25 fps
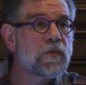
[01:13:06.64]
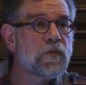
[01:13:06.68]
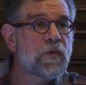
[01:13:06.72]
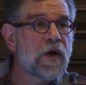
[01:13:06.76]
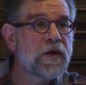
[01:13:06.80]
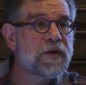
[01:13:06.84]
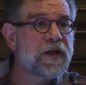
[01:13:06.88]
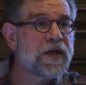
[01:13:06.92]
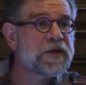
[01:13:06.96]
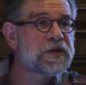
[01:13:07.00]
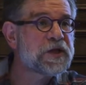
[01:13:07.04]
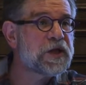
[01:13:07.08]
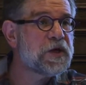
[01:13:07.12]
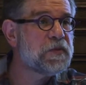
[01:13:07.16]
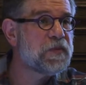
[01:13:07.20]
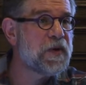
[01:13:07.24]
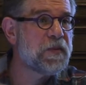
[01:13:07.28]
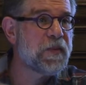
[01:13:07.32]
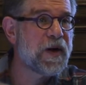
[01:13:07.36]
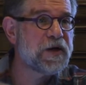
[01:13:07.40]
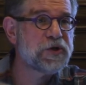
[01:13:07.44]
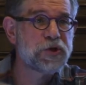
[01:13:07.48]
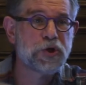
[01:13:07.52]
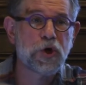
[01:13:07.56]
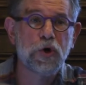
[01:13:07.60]
All right, that's going to be
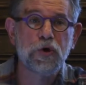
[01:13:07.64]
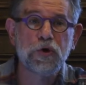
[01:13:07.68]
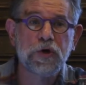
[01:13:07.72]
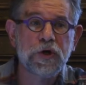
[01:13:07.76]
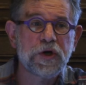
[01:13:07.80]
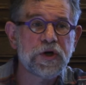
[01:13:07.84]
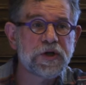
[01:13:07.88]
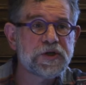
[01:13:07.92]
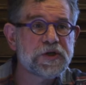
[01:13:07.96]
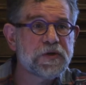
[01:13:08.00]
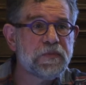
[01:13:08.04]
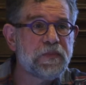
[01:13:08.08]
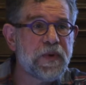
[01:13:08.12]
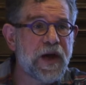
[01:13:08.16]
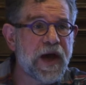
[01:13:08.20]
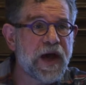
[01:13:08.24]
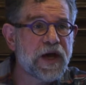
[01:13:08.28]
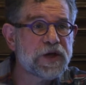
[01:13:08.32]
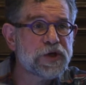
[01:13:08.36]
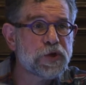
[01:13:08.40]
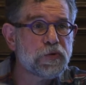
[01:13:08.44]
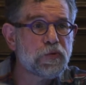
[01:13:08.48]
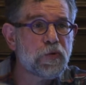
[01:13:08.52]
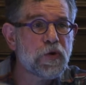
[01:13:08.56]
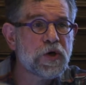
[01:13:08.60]
my token. It's a
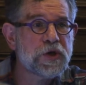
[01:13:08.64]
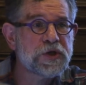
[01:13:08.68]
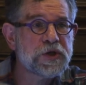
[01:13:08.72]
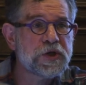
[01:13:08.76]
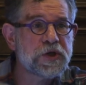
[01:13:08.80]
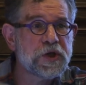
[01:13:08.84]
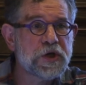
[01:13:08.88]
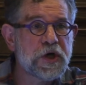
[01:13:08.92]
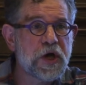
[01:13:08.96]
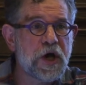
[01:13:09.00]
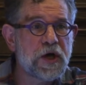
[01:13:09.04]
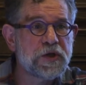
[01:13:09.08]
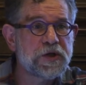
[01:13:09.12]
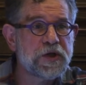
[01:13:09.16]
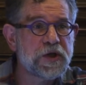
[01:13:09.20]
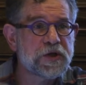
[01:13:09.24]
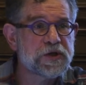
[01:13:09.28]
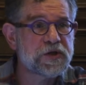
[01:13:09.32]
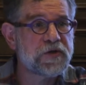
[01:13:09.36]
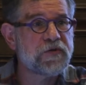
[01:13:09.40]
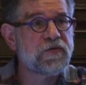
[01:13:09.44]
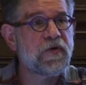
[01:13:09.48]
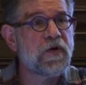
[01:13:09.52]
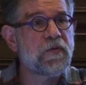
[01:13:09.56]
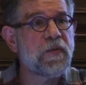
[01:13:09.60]
badge. It works in the
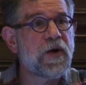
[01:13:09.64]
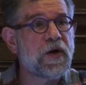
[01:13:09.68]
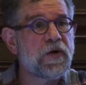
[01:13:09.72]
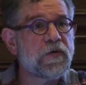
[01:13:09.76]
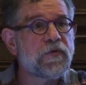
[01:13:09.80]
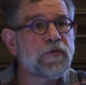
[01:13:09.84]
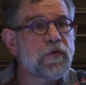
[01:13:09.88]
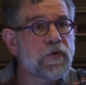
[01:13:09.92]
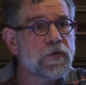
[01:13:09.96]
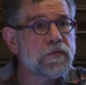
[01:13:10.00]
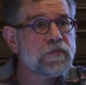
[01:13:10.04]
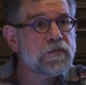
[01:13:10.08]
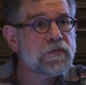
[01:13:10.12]
context of our metaphor.